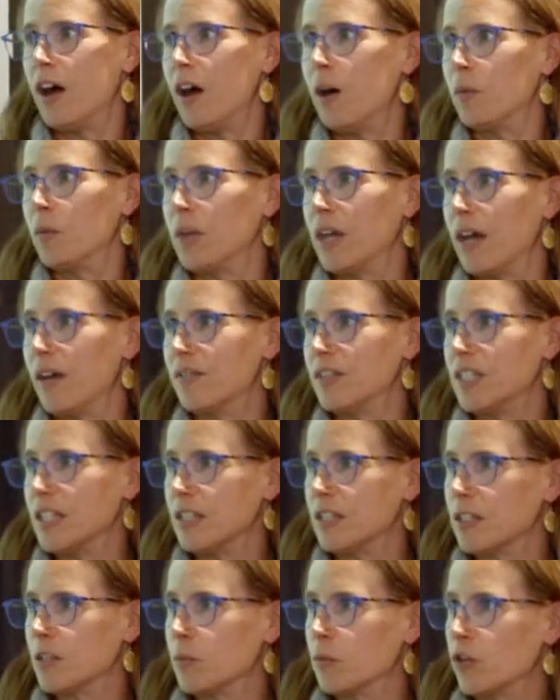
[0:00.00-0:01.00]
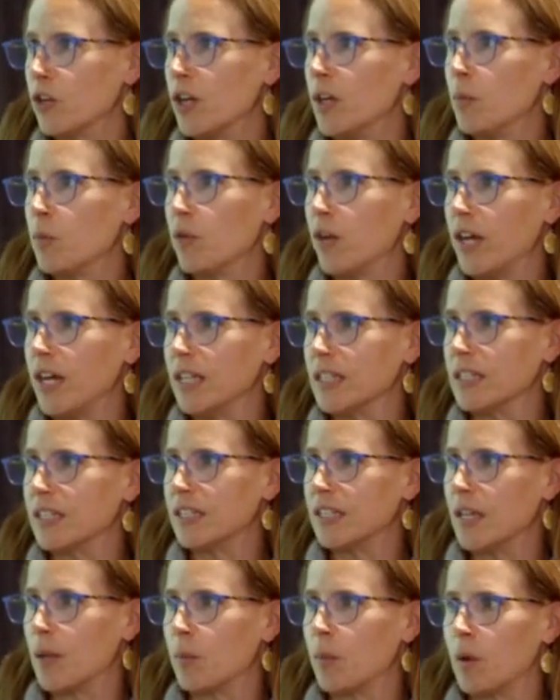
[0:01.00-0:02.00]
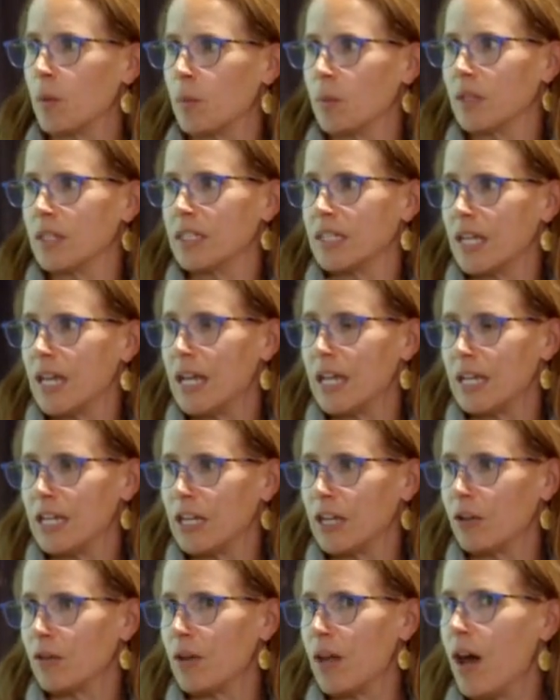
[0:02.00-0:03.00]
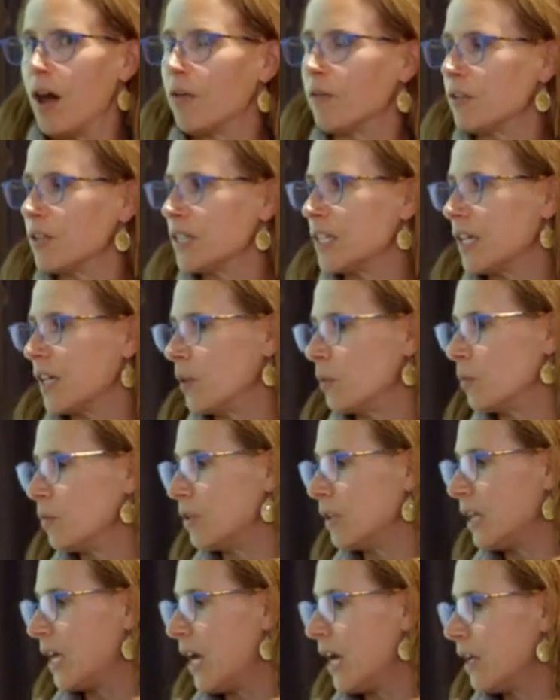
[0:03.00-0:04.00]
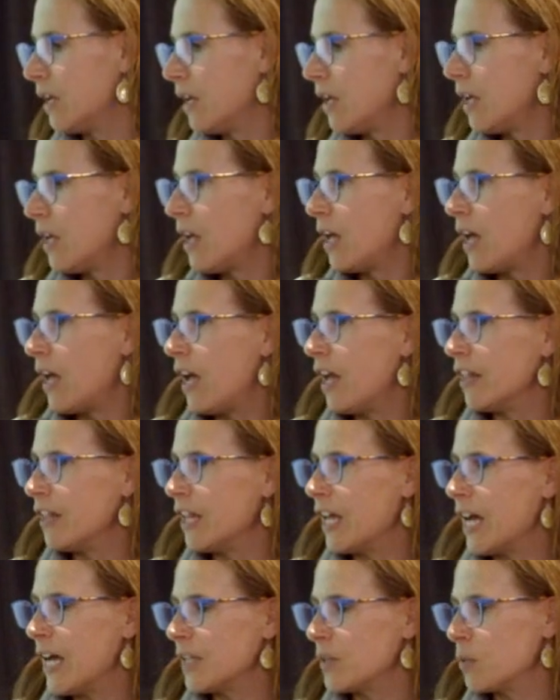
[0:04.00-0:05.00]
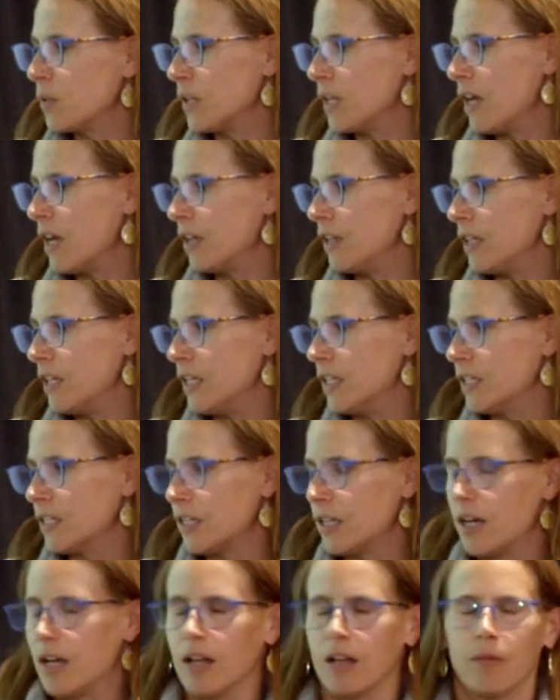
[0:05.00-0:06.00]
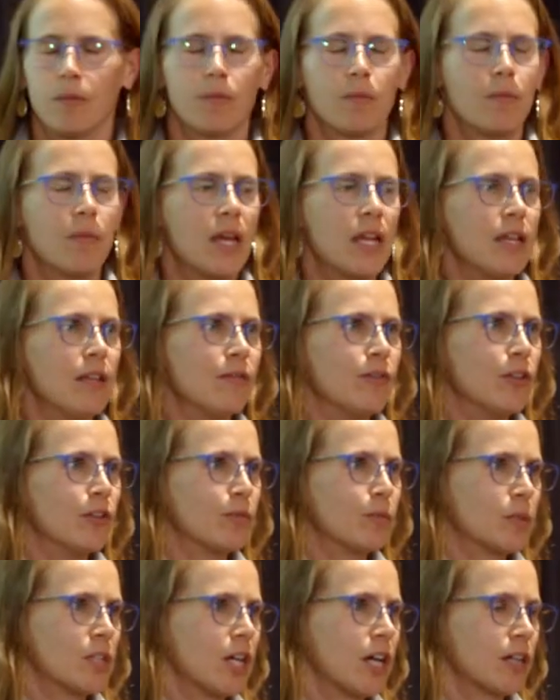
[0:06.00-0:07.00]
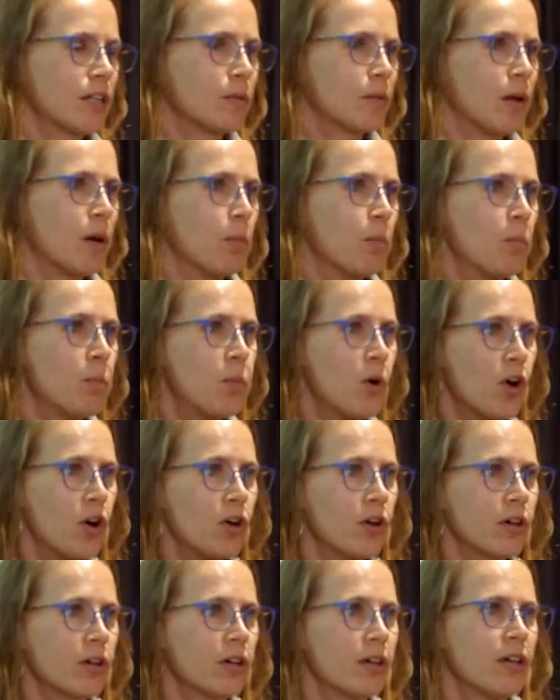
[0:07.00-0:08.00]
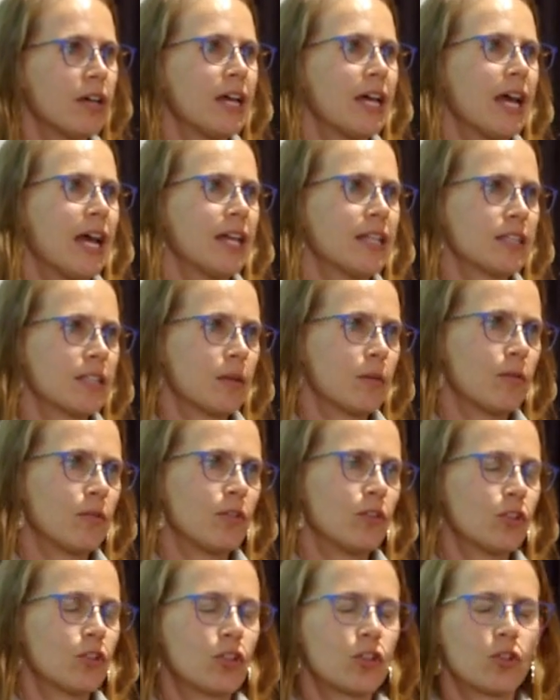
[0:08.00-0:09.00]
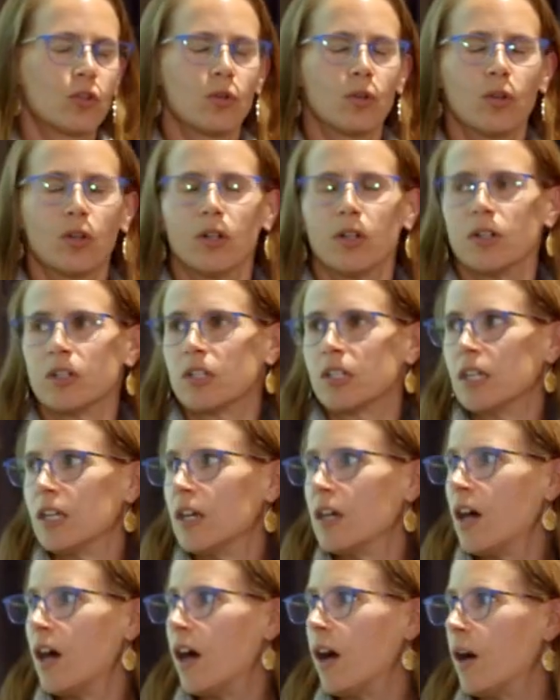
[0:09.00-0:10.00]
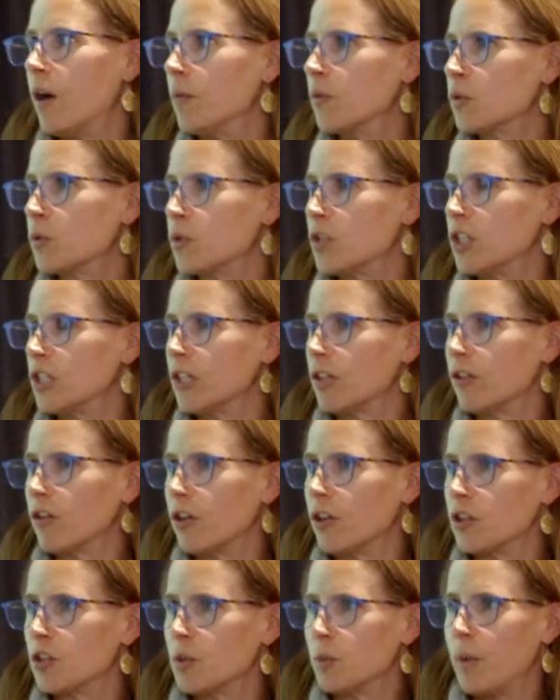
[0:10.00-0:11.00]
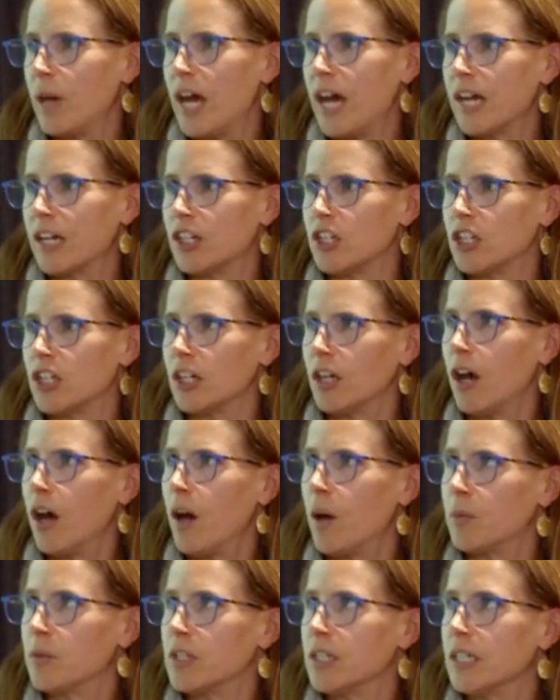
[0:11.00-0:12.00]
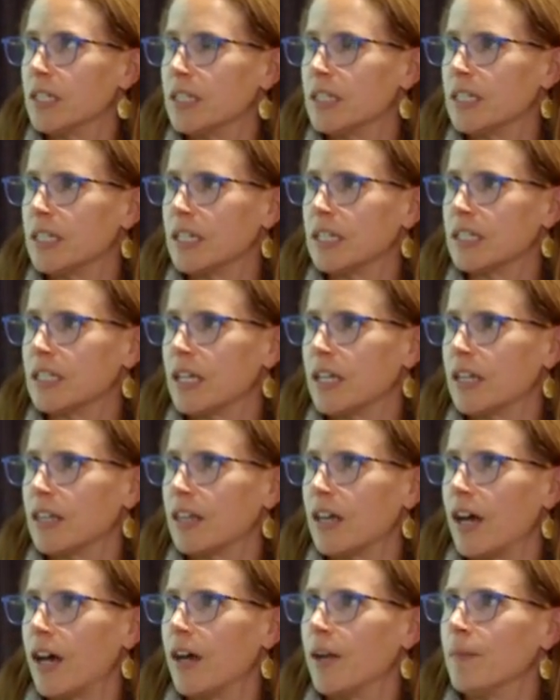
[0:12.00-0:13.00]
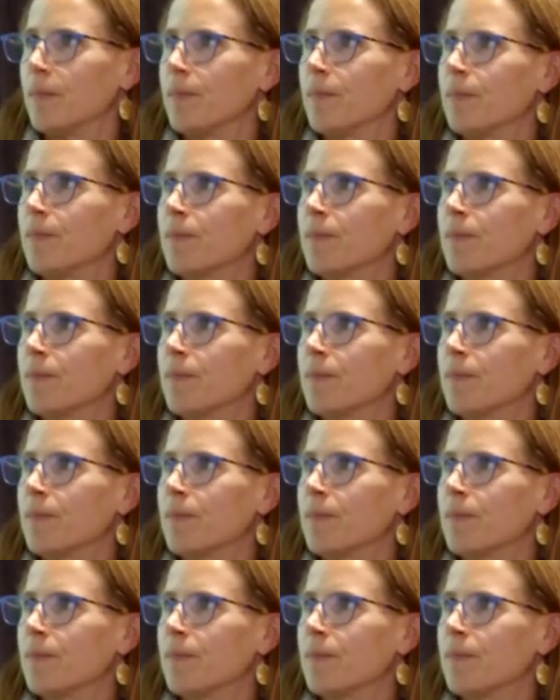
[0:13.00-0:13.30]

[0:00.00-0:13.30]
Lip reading: we have seen some great brands step up and say, not recyclable yet. And last but not least, many of you have talked about bulk at some of your stores, switching to larger packaging options, things like that.